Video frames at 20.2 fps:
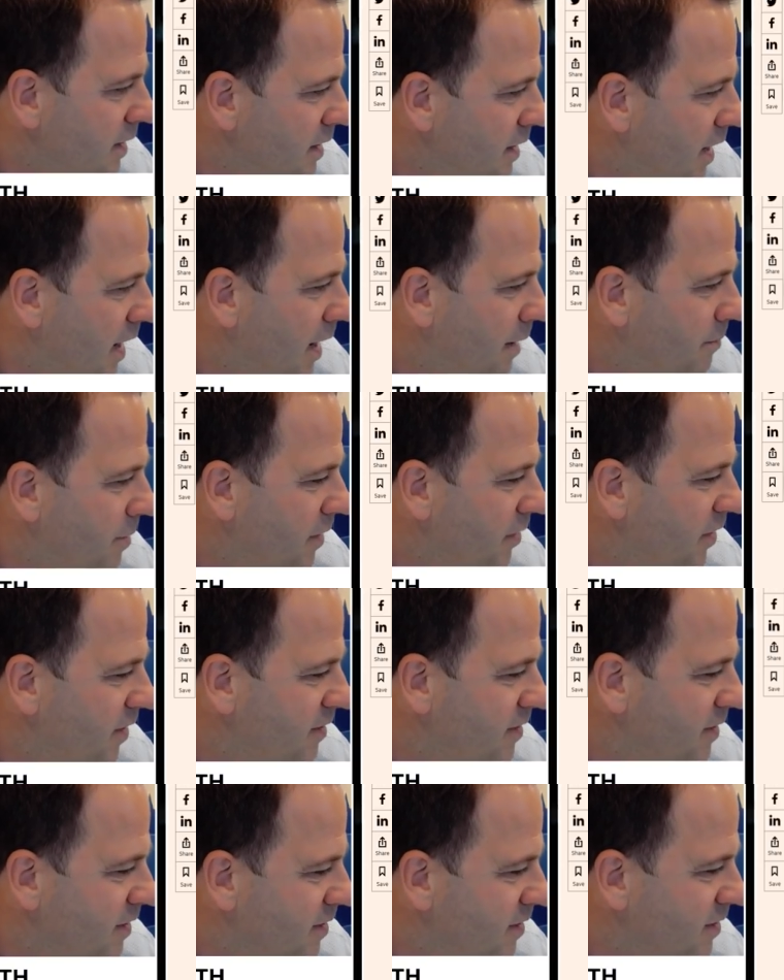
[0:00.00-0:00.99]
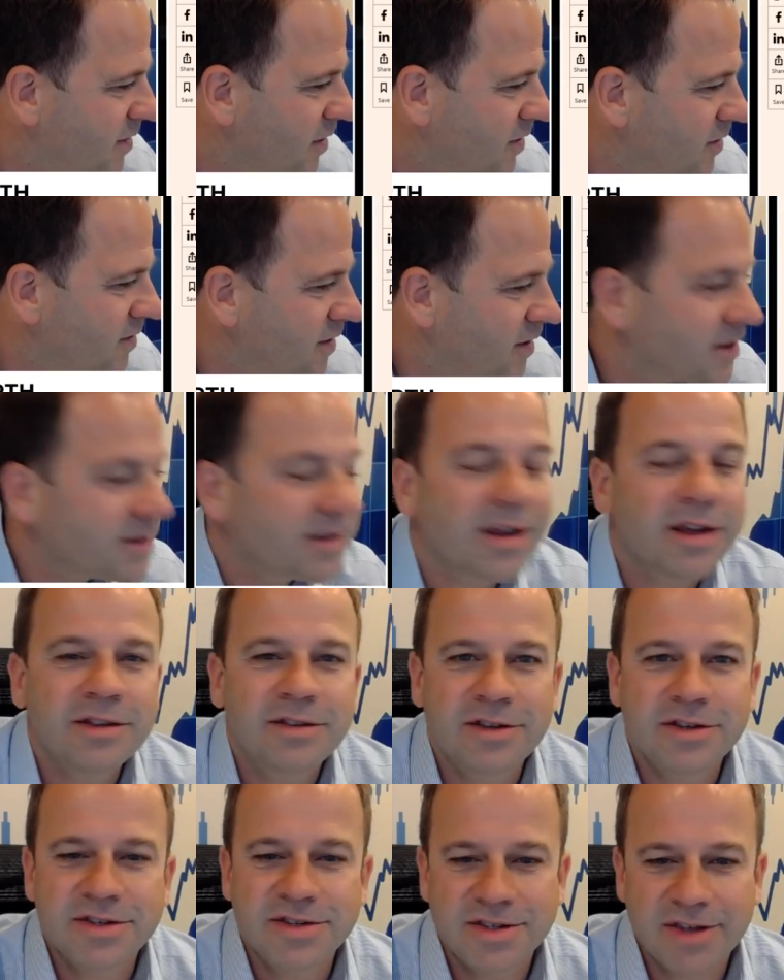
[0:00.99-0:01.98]
Uh, but this is just a, a
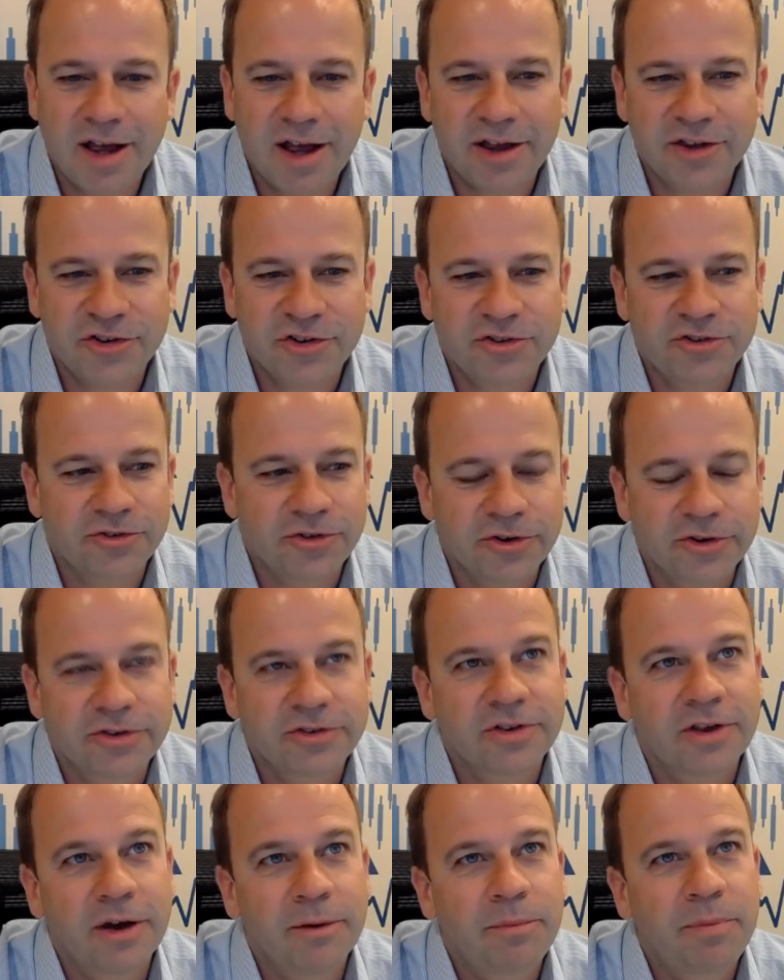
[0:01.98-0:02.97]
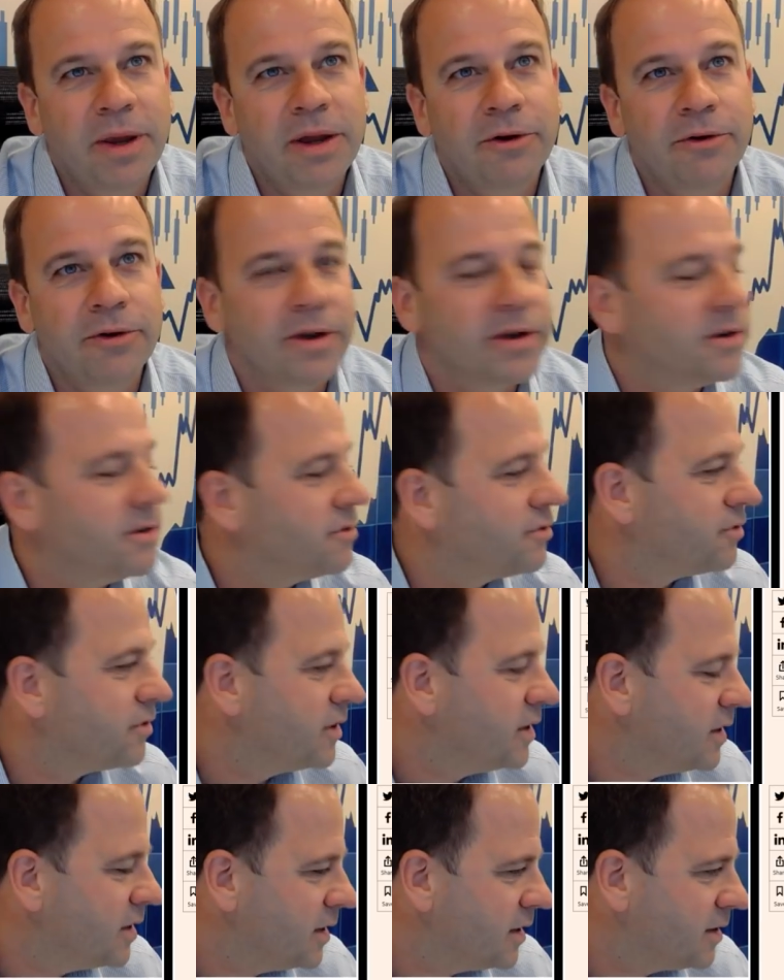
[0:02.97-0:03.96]
disastrous uh, period of
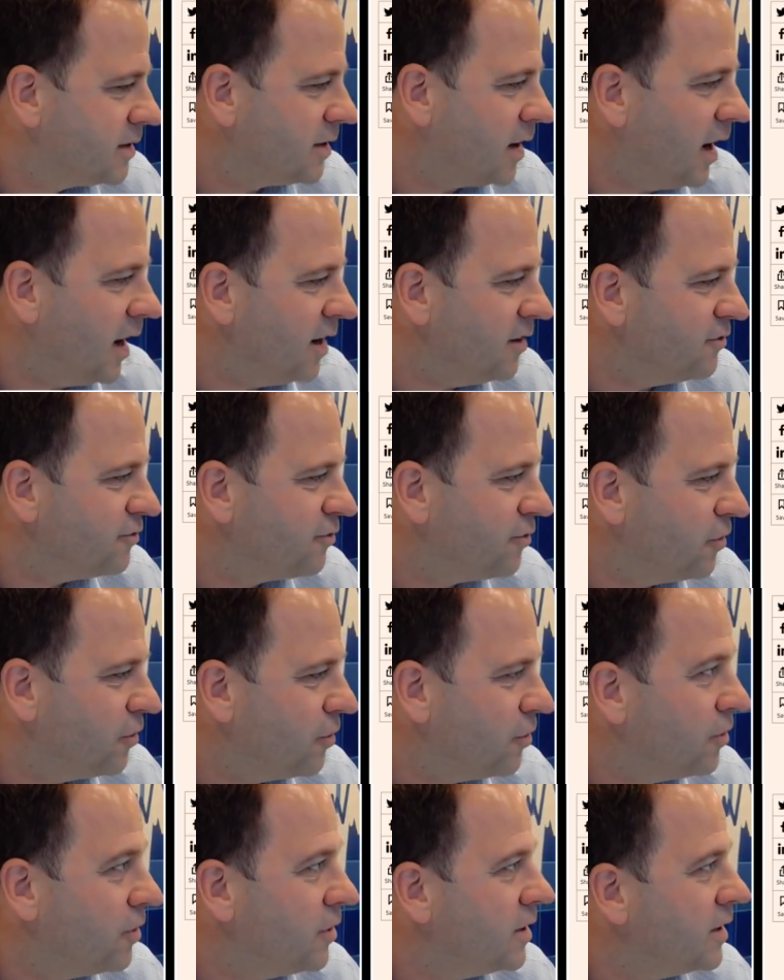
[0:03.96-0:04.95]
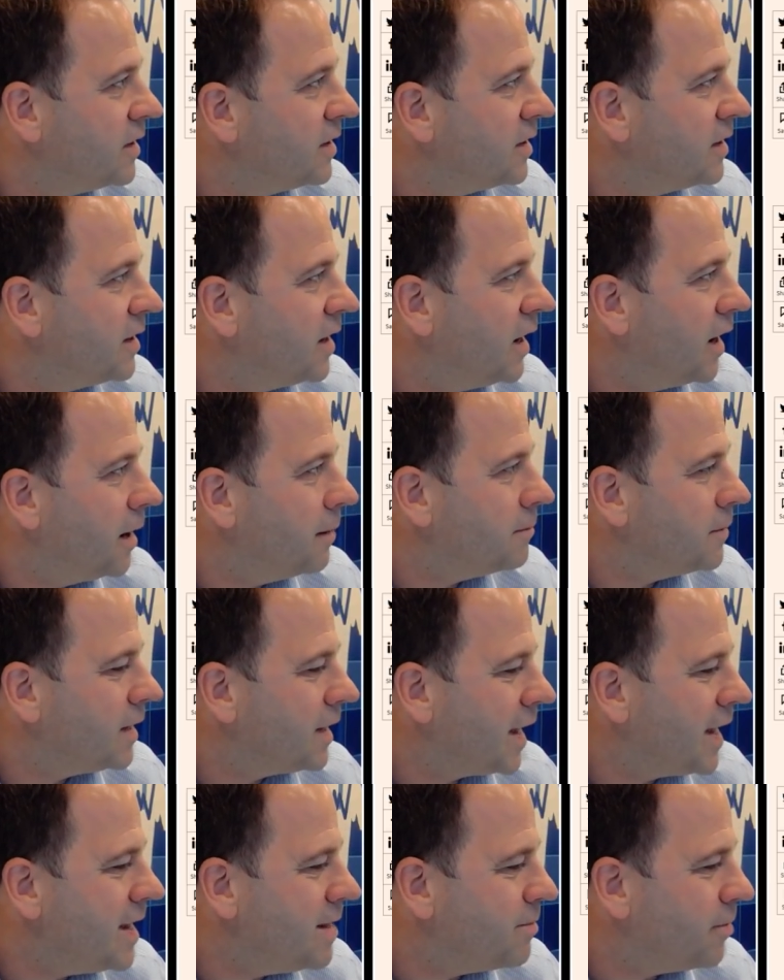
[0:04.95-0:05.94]
time for um,
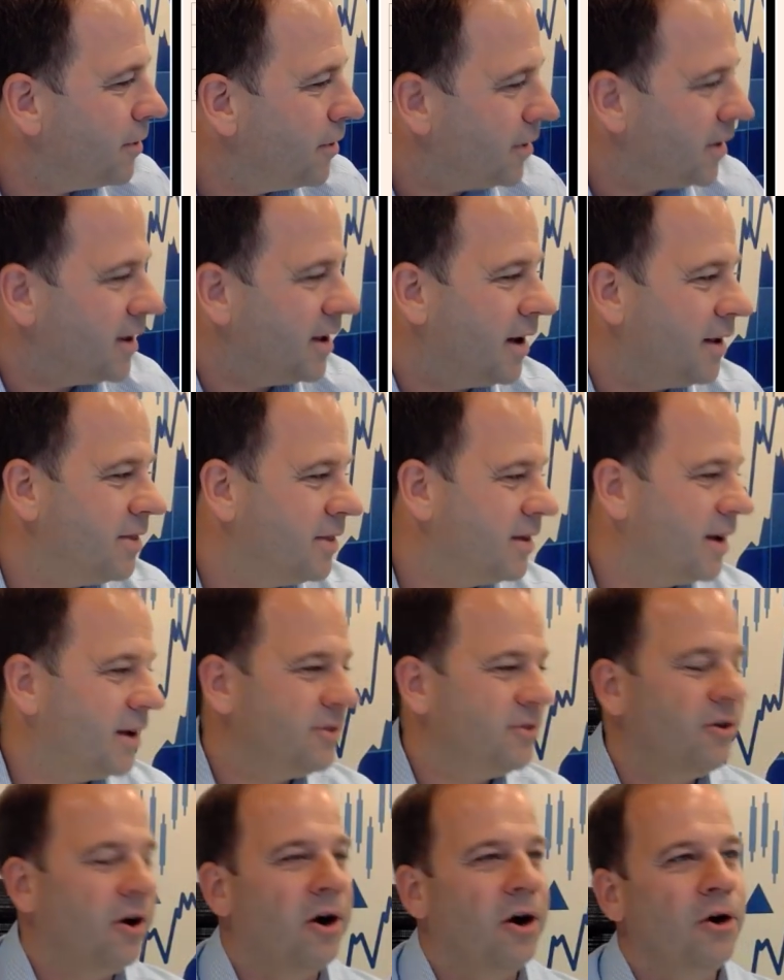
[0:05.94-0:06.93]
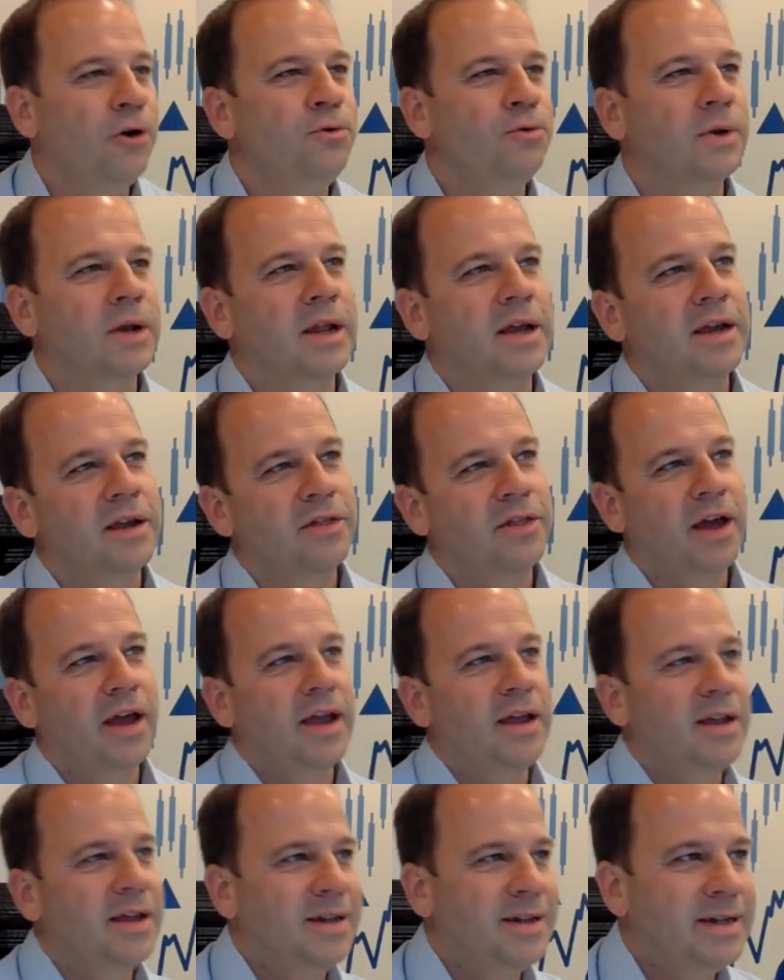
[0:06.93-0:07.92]
Labour. And, and, and not only are
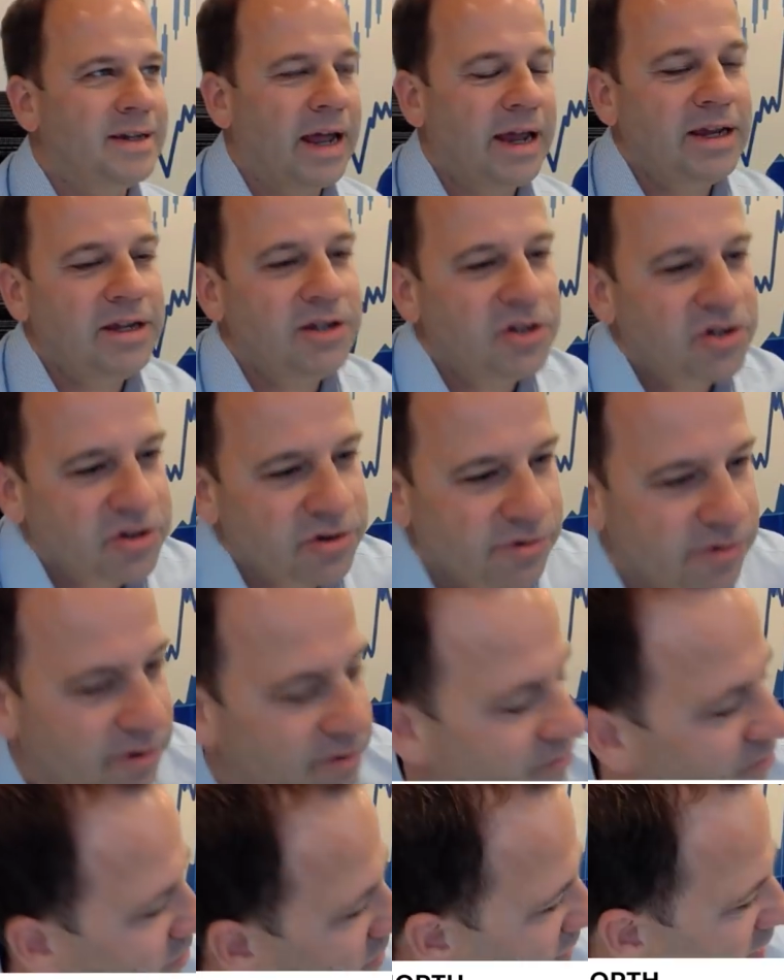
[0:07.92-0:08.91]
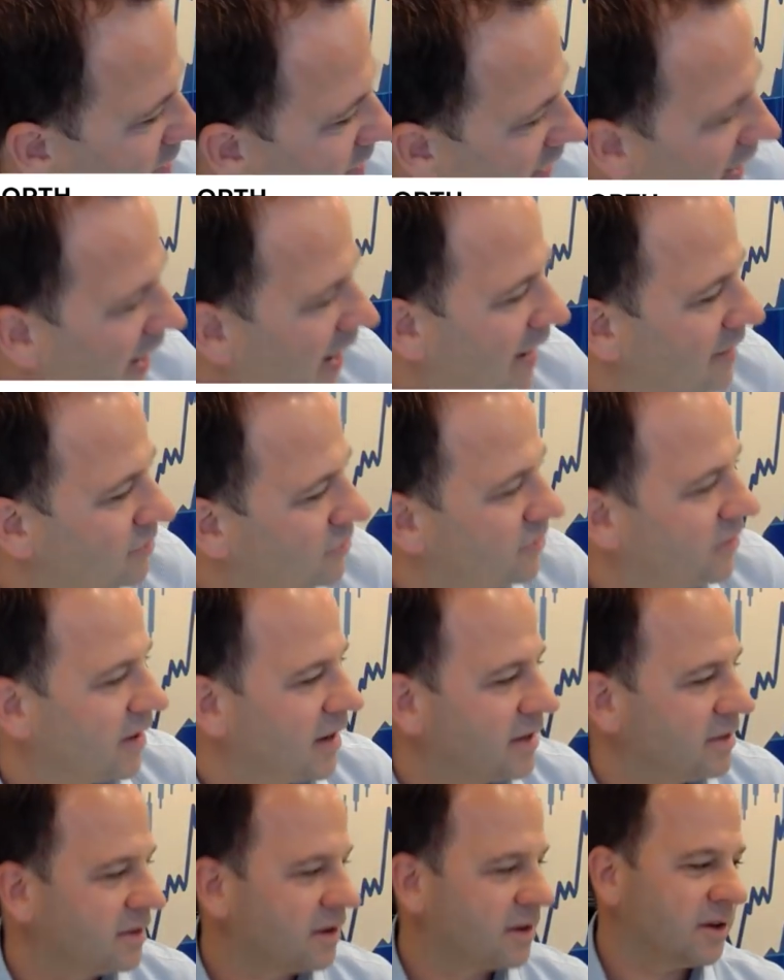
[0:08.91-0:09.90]
they in danger of
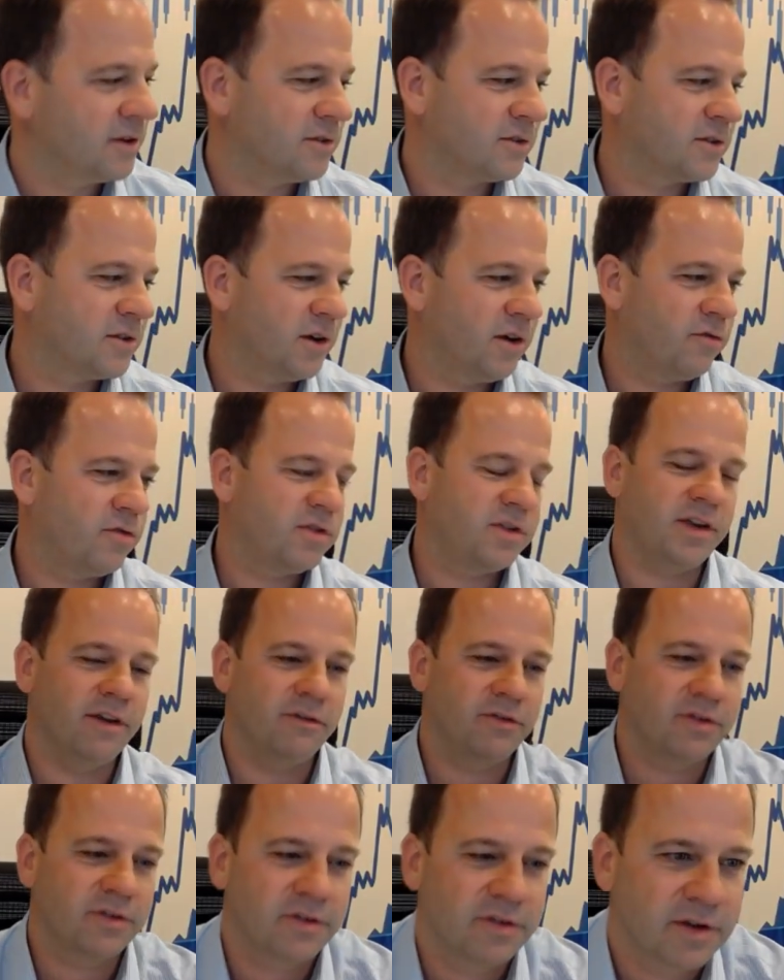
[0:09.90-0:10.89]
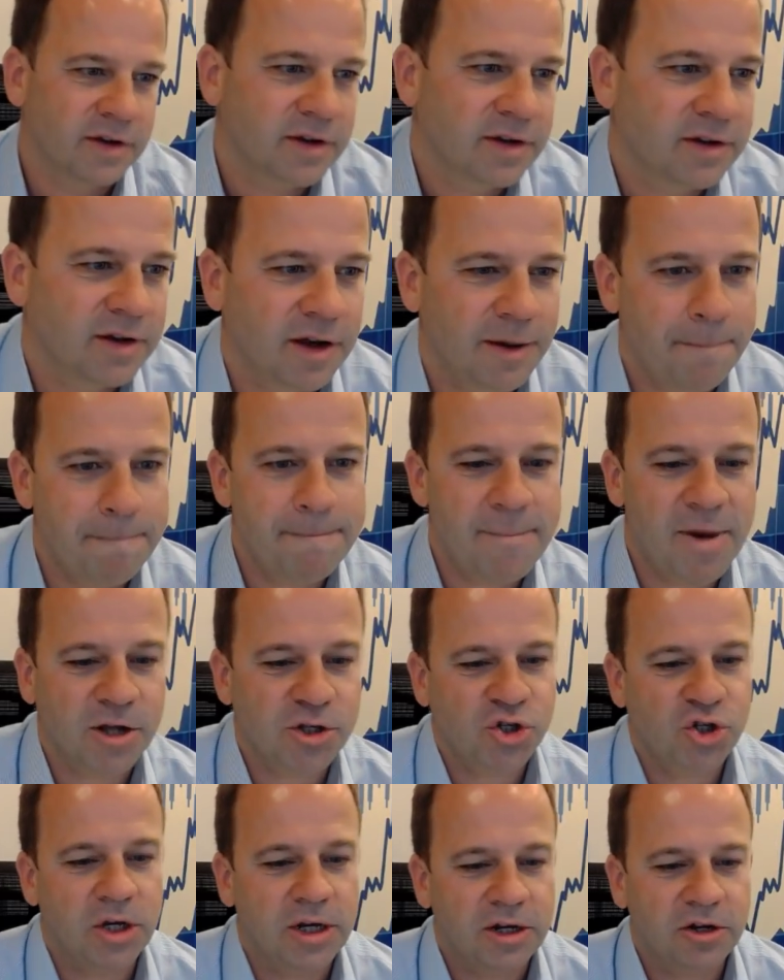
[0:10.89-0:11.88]
handing the Conservatives a
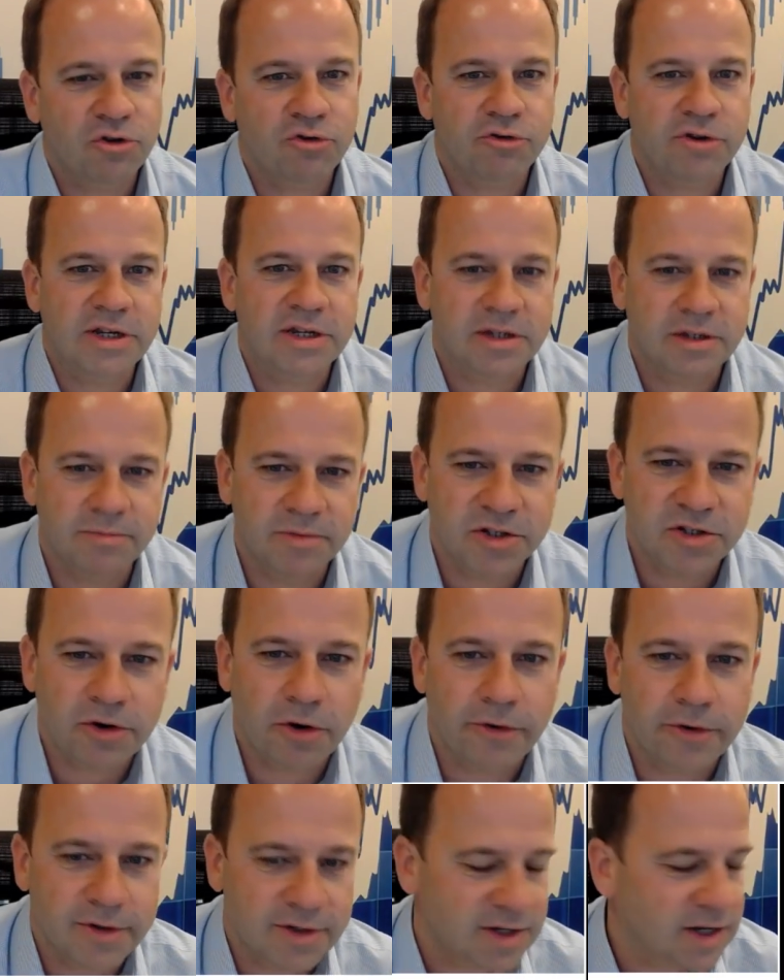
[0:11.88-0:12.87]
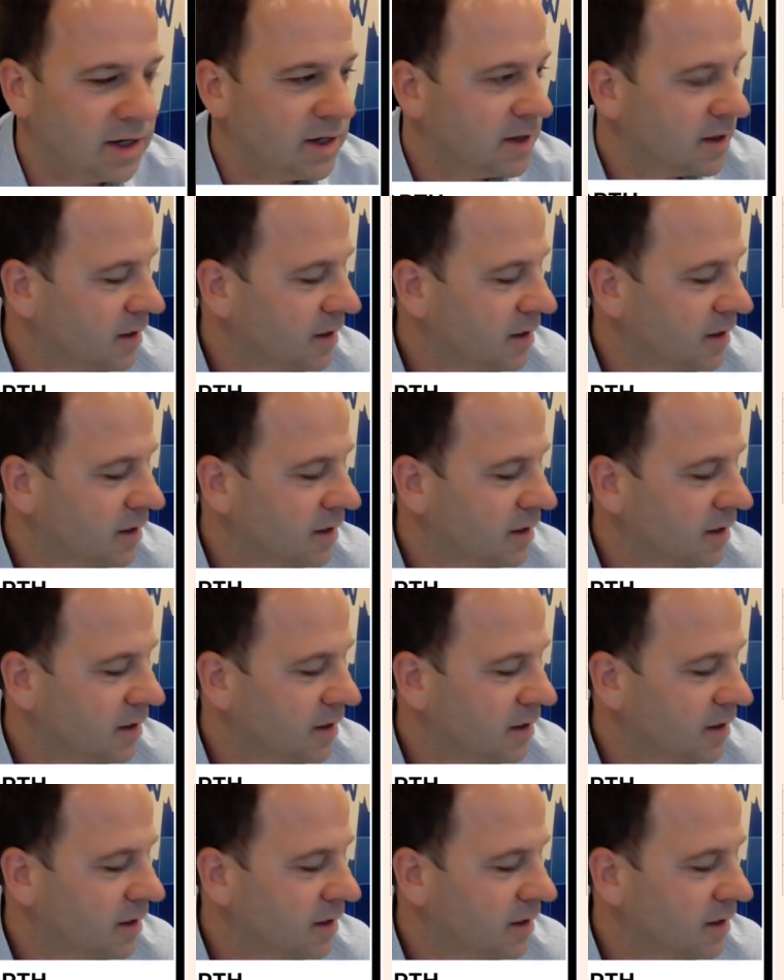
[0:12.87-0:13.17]
much increased majority,